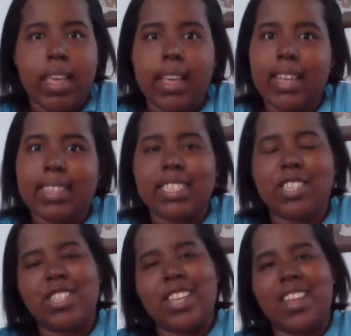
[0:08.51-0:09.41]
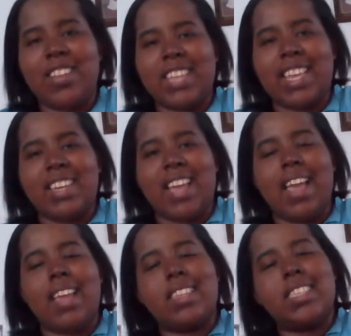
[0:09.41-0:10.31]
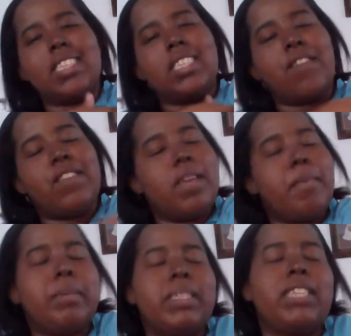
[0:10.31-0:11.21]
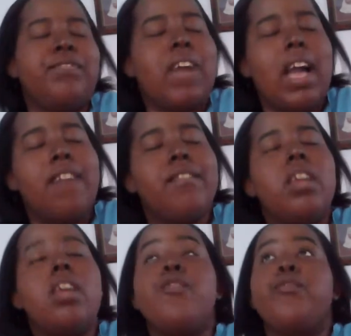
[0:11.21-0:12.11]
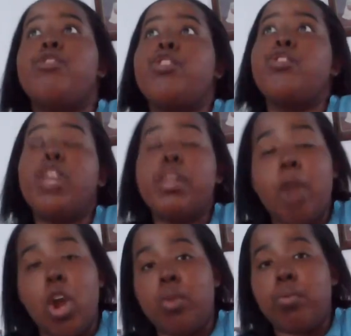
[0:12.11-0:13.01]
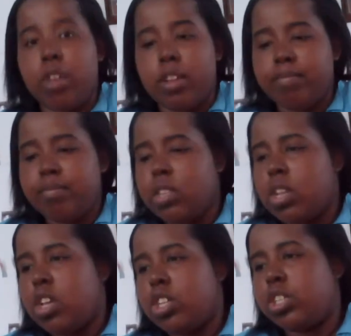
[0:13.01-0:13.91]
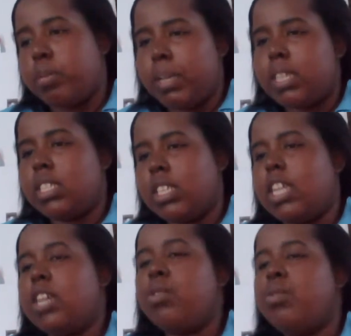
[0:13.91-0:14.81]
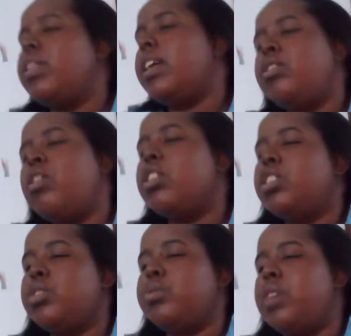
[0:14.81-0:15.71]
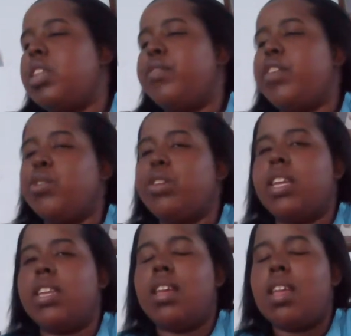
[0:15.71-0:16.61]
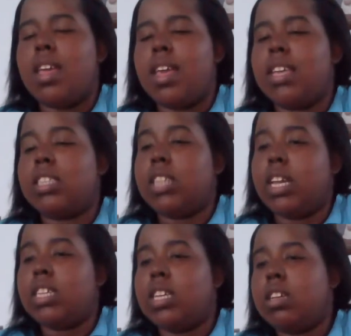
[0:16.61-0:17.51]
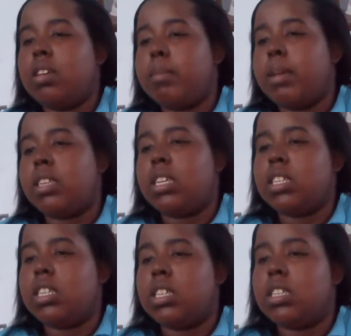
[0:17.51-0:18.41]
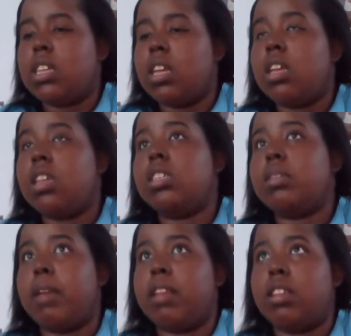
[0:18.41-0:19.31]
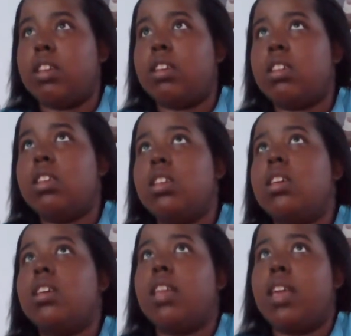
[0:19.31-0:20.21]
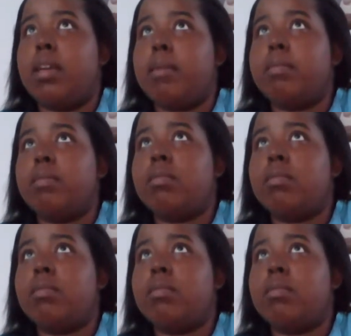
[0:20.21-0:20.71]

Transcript: guys, this is Shayla89, and this is Love and Hip Hop Season 5, Reunion Part 1. So basically, who they talk to in the reunion is Yandy, Mendeecees, Samantha, Kim,